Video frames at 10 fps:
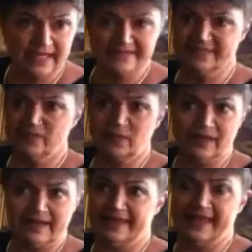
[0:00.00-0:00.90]
I said, well,
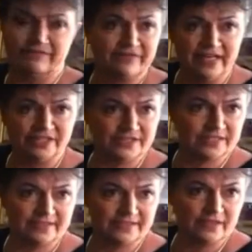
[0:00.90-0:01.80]
I can't finish
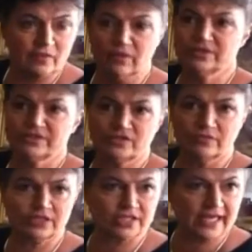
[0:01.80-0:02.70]
it. Well, just do
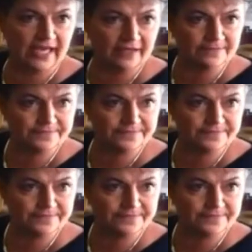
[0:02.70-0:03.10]
what you can.